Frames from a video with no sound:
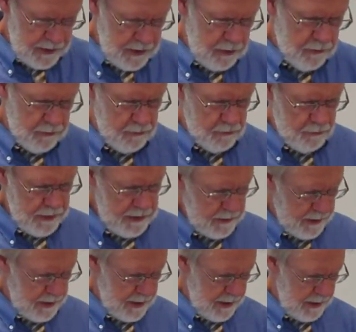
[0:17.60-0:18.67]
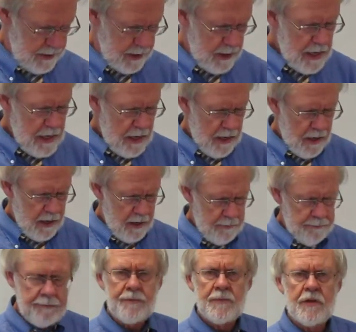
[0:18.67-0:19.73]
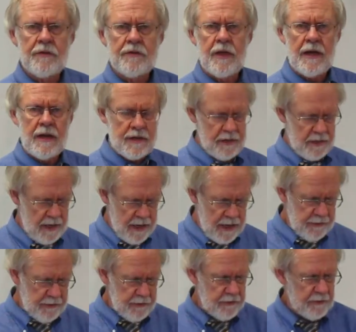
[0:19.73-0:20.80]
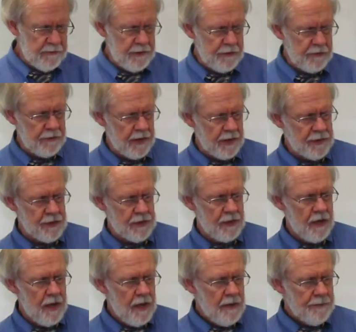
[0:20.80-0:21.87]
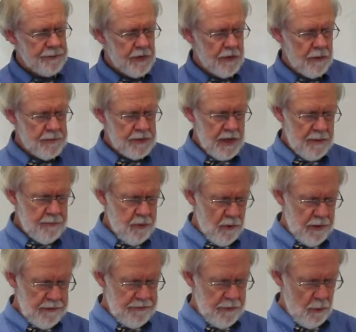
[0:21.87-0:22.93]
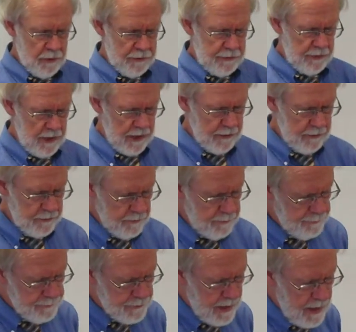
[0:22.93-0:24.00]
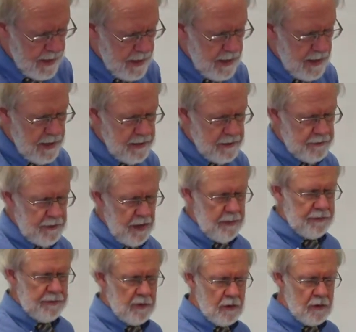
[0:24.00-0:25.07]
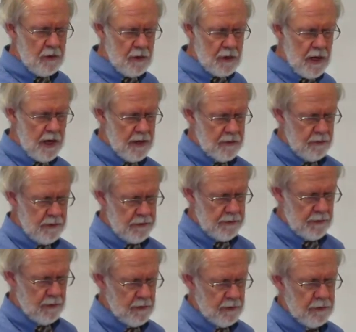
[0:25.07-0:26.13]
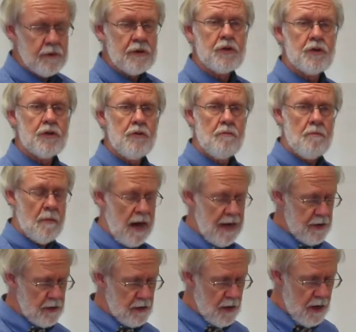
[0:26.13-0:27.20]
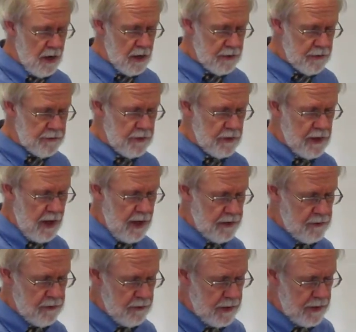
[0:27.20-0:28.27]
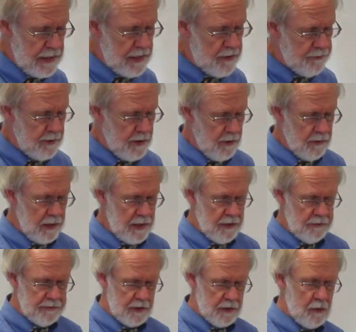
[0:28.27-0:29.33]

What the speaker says: don't really need, just getting to the essence of this section. Theorem 10.4 says, in the same circle or congruent circles, two minor arcs are congruent if and only if their